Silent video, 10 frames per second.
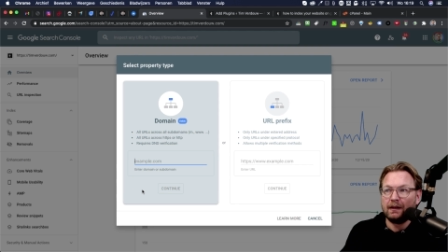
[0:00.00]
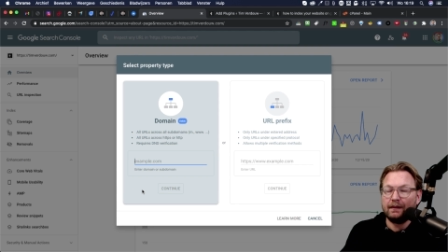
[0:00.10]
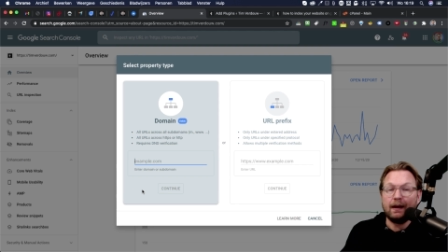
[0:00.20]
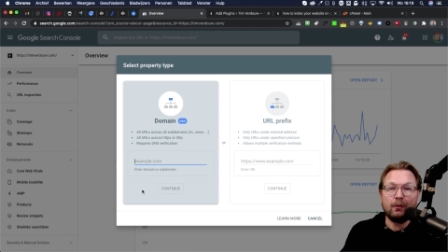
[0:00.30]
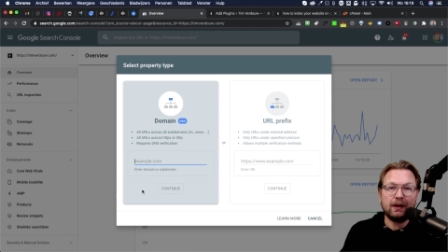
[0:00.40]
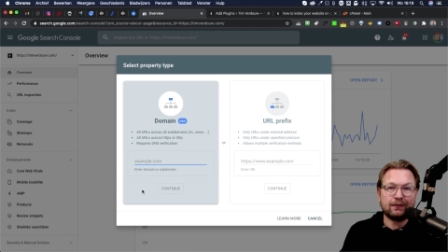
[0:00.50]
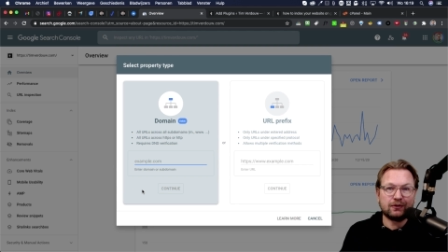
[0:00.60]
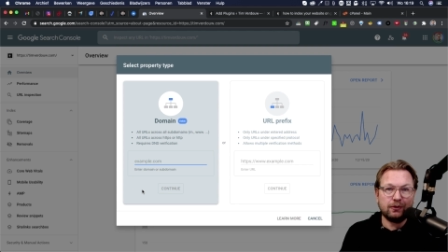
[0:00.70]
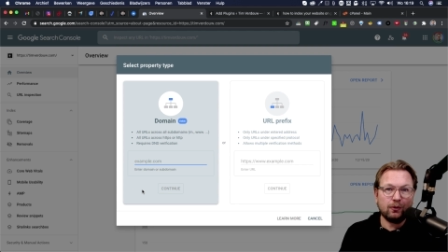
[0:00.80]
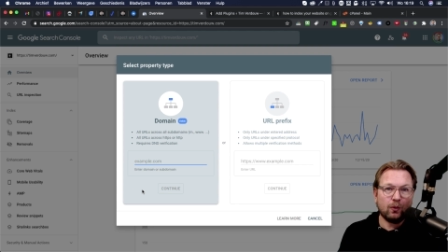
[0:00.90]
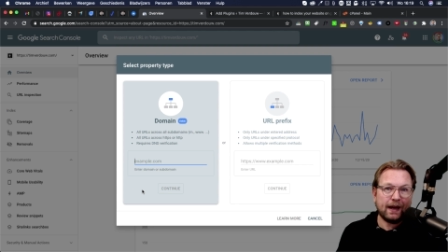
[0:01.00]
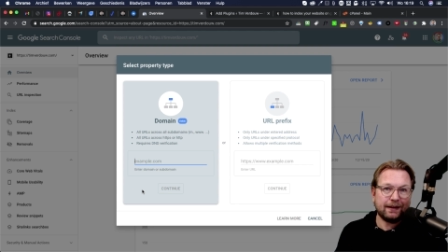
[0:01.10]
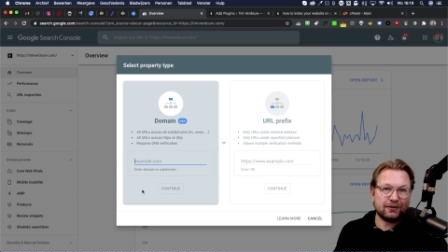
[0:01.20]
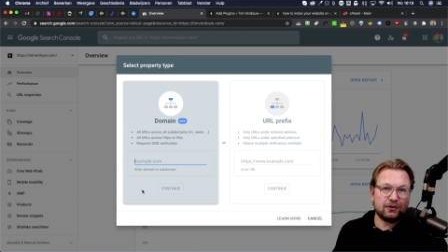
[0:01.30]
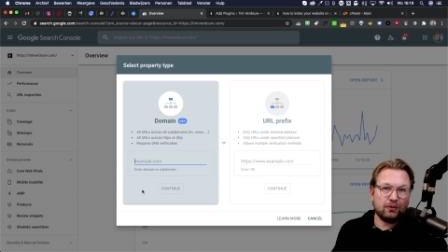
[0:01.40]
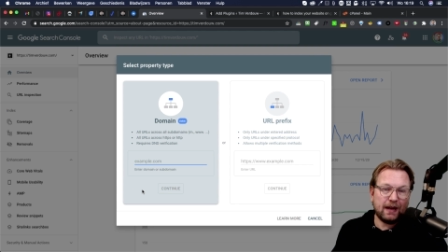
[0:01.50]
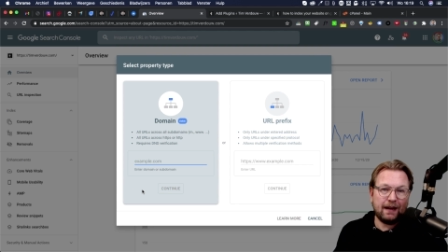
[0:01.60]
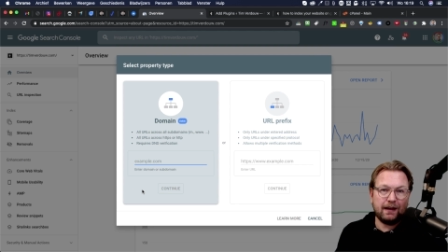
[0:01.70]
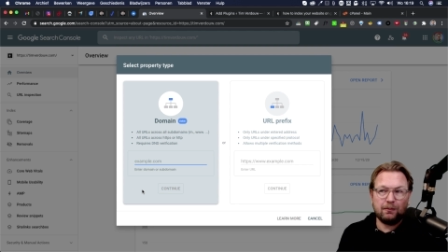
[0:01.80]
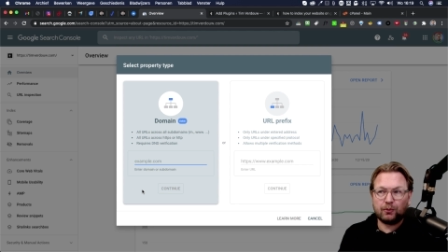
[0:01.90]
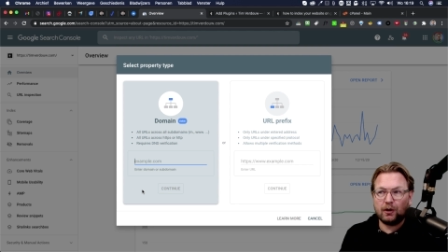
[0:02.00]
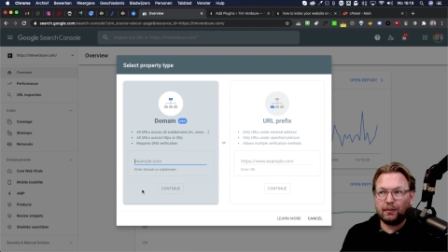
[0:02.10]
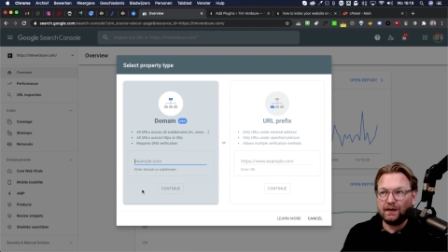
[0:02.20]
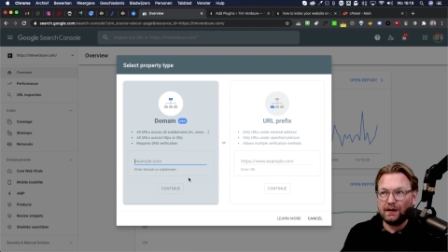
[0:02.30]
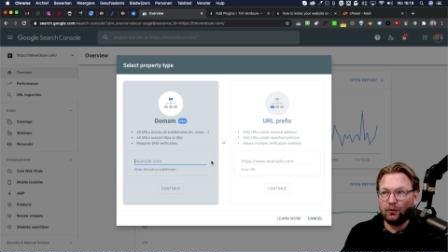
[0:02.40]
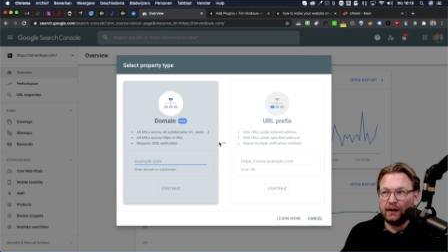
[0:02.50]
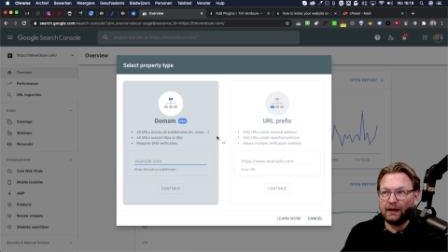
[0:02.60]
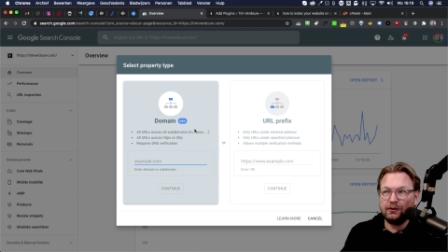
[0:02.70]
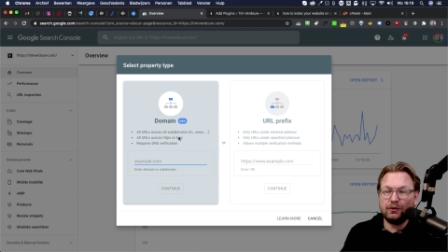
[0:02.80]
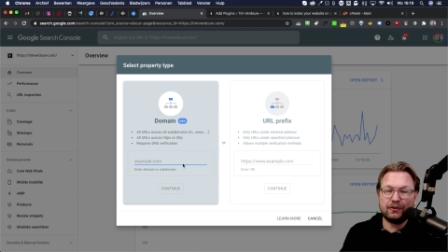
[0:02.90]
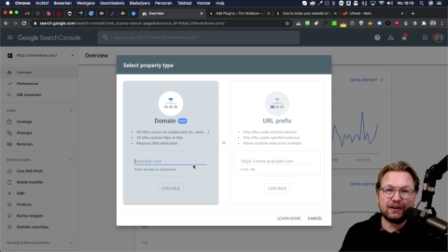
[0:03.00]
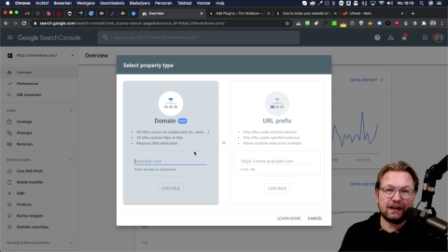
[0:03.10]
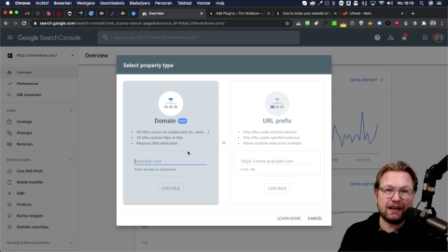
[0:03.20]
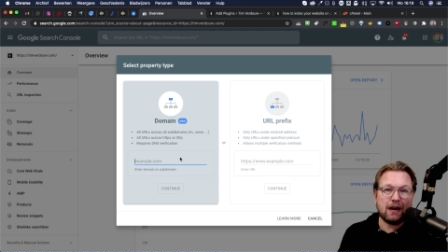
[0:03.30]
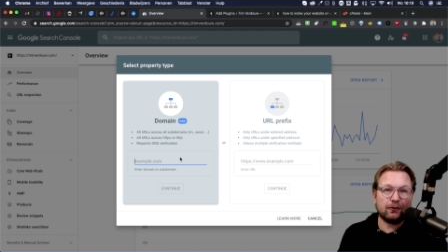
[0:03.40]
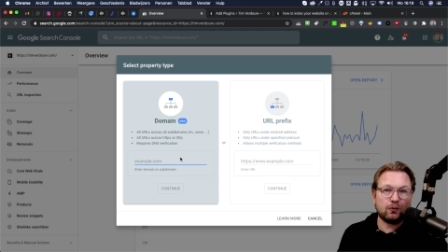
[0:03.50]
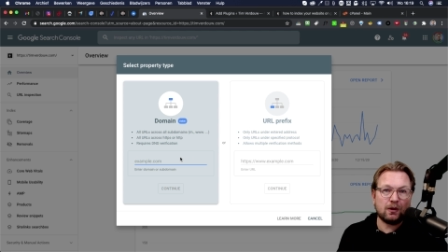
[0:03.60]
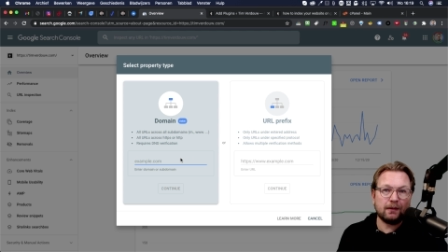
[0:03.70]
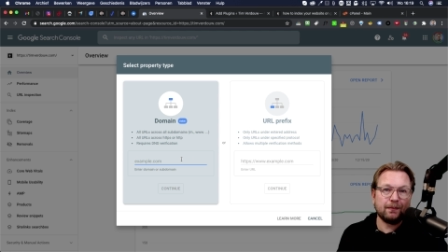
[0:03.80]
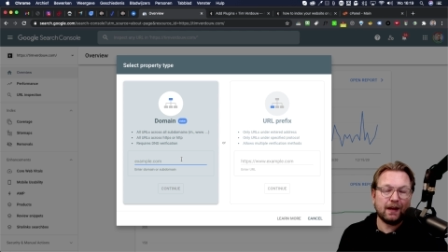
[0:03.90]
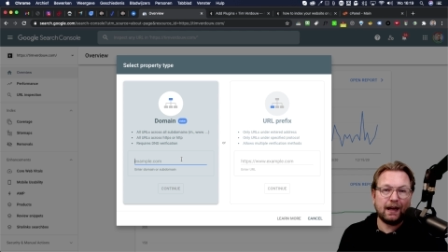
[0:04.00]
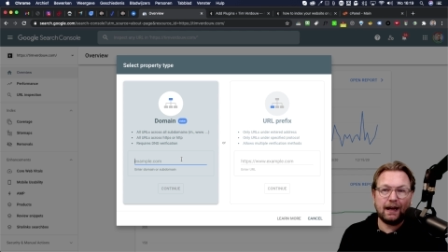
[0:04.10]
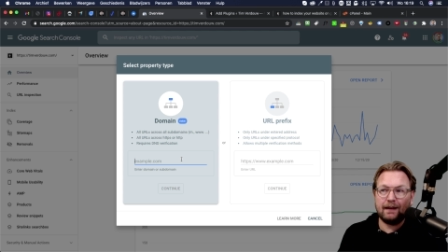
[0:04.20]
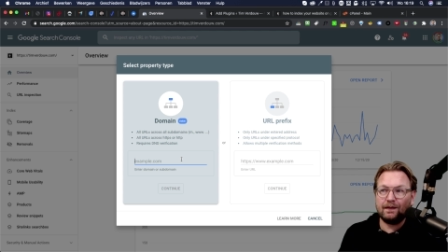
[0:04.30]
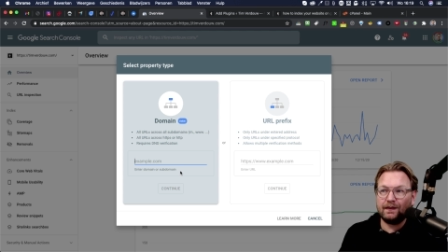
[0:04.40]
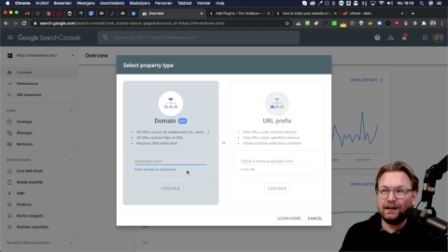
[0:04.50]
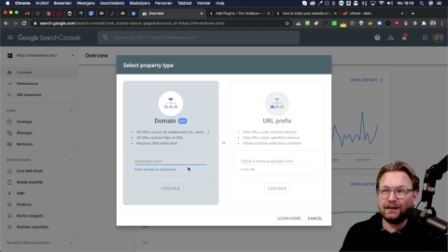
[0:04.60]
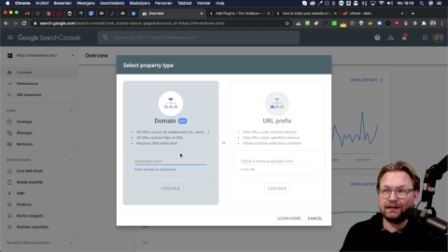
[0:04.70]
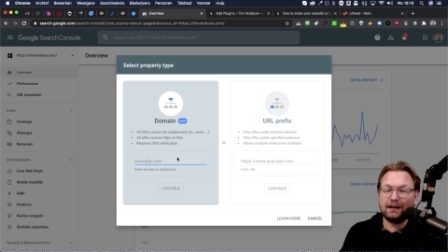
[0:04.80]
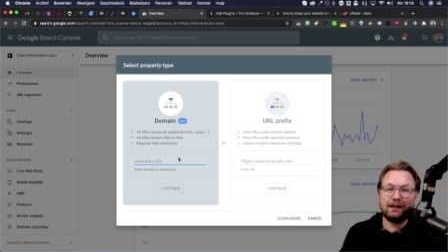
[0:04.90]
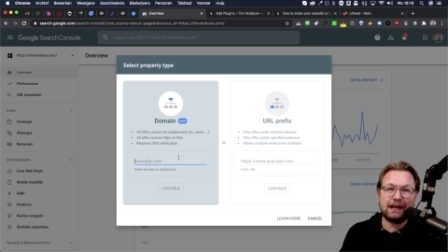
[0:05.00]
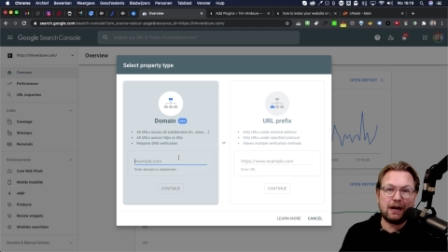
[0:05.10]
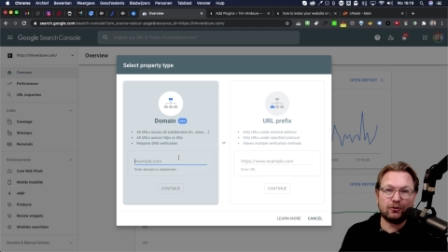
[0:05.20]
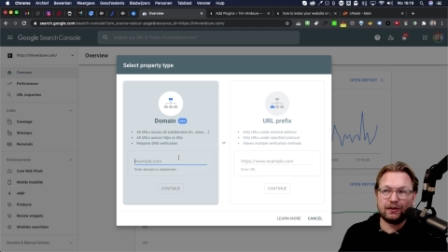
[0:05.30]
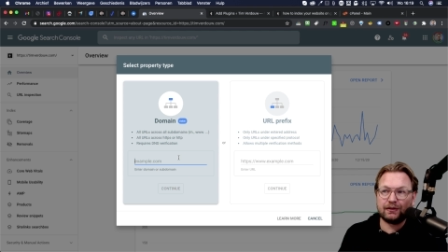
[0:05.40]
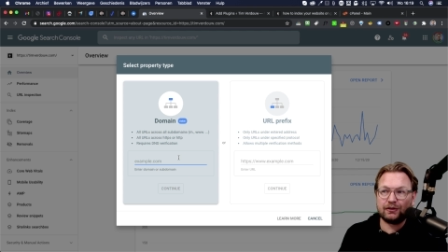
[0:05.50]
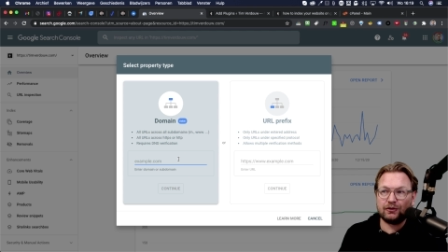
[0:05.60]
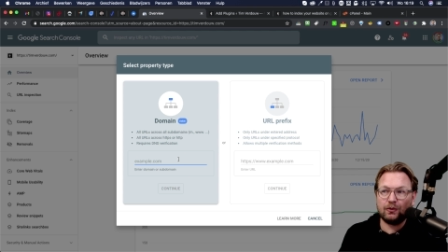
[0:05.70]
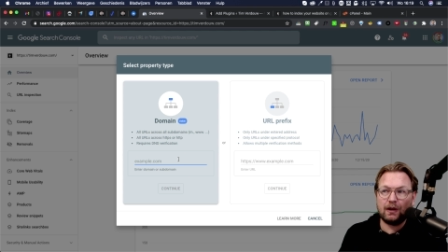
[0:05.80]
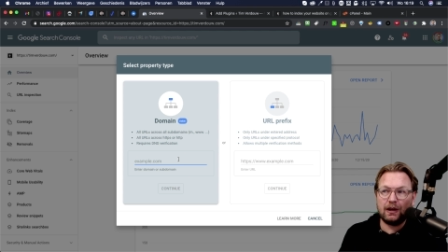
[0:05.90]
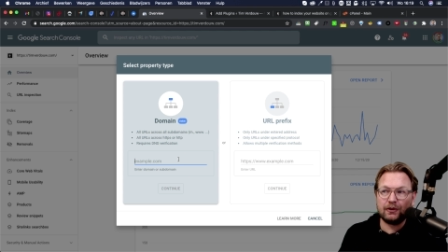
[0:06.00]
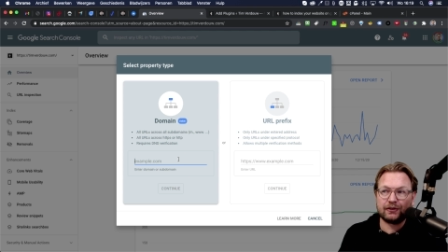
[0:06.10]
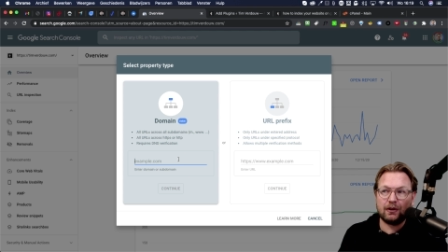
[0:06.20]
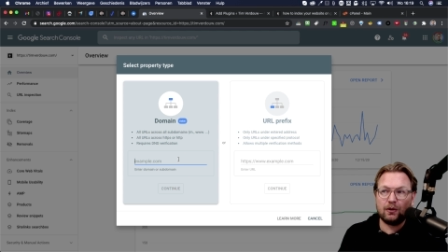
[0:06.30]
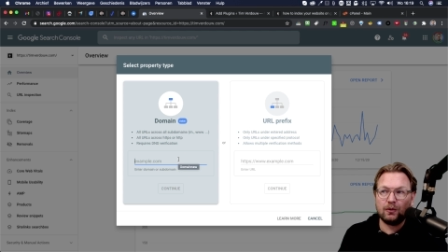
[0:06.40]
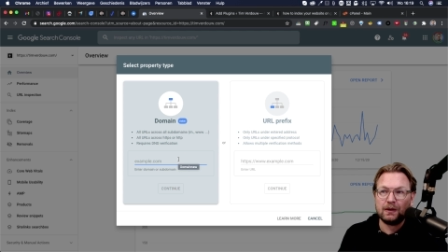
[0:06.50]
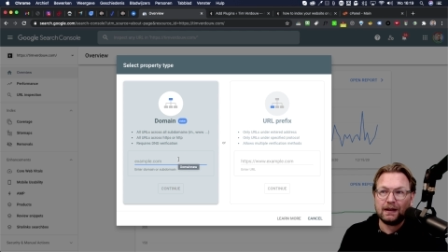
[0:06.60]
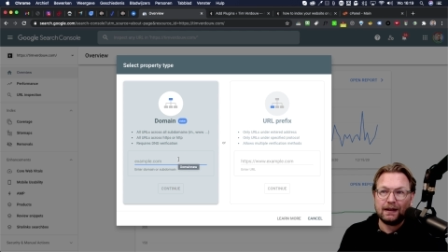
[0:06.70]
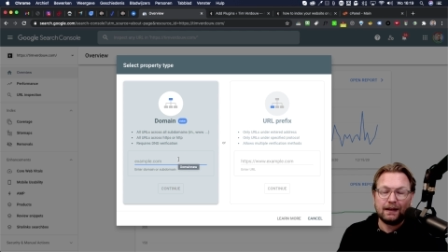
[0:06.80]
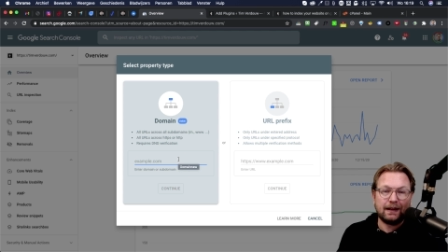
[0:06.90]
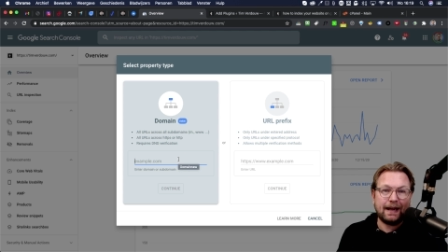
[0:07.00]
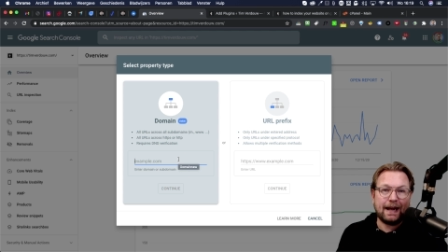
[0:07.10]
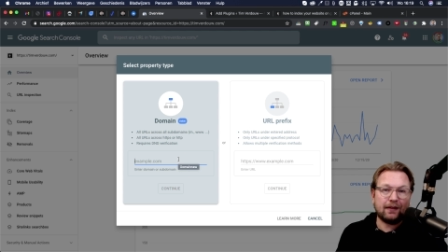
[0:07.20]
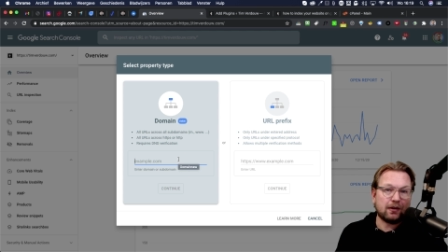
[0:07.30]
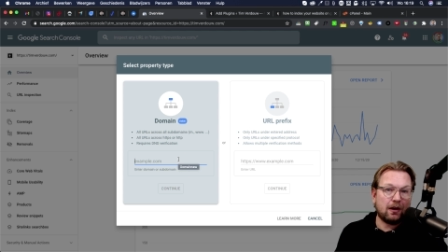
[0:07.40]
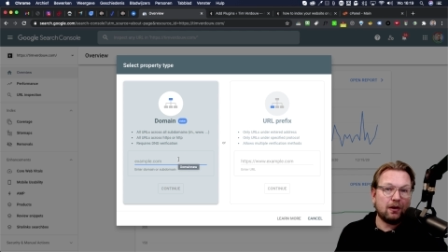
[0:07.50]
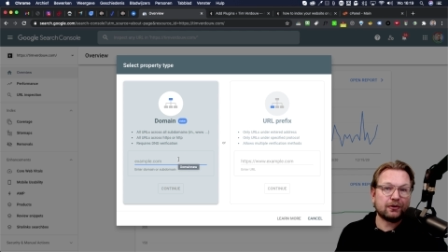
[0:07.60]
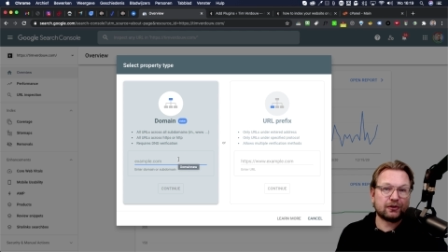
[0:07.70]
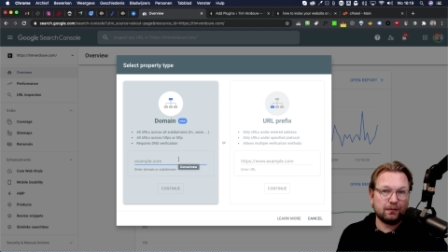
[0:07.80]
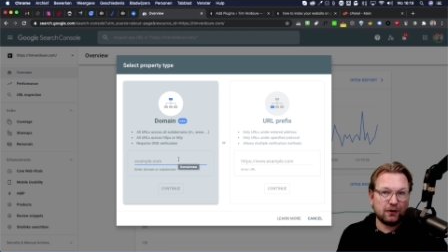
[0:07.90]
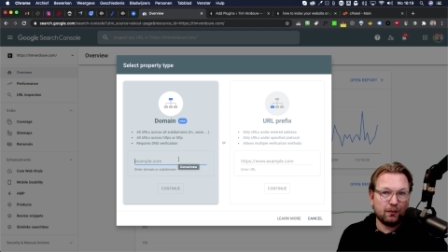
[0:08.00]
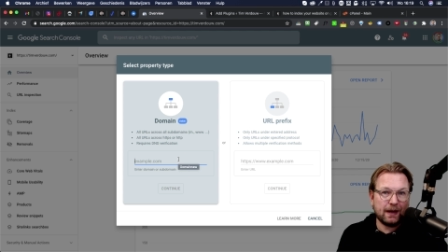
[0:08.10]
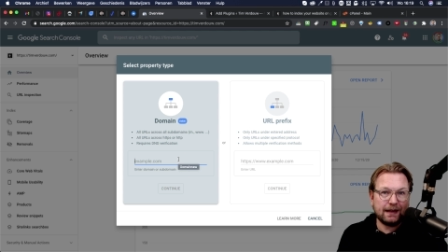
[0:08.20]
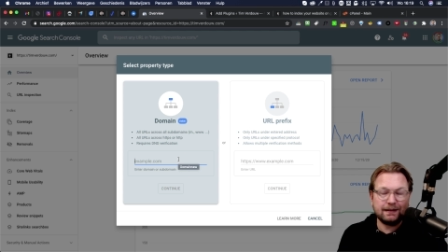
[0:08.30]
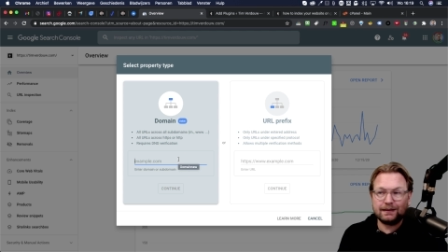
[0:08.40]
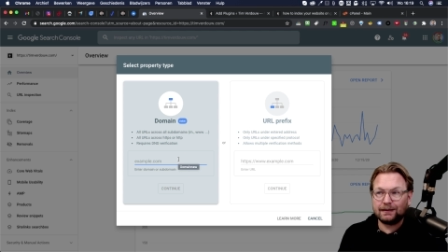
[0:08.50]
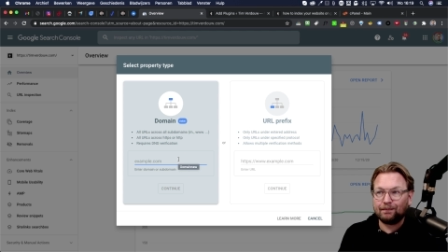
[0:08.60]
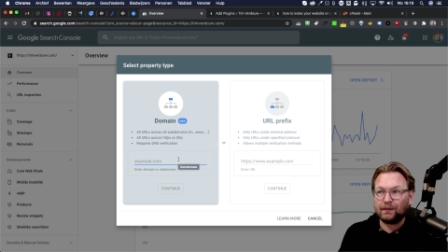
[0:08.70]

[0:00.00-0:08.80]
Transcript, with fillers: Now we have two ways to add a property. We can use the left one and this allows us to also add all subdomains,